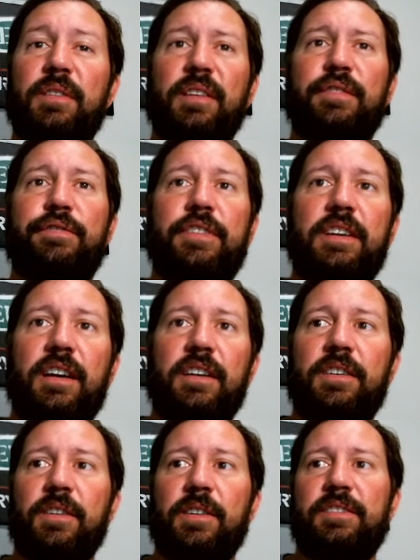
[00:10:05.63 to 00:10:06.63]
this
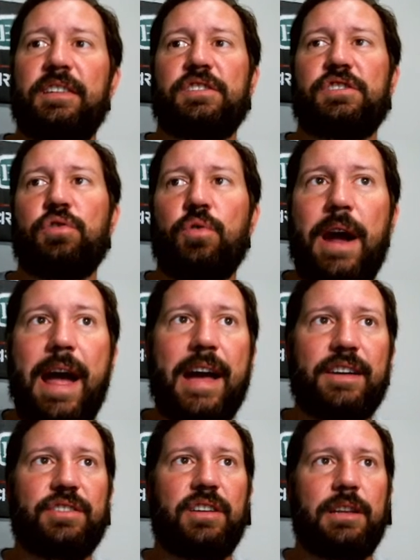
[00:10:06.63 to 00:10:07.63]
fiat currency
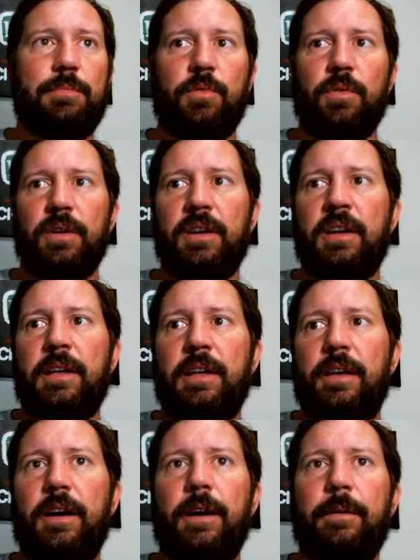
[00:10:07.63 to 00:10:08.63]
trash anymore.
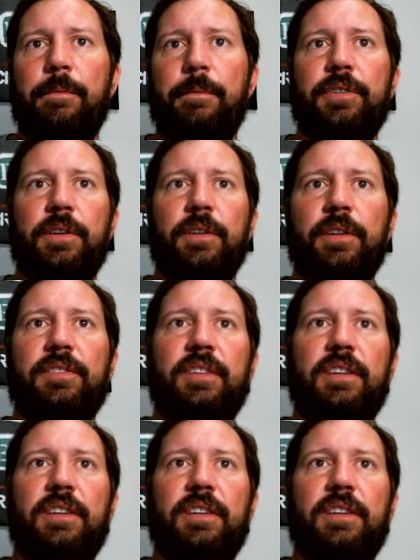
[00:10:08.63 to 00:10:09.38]
So let's see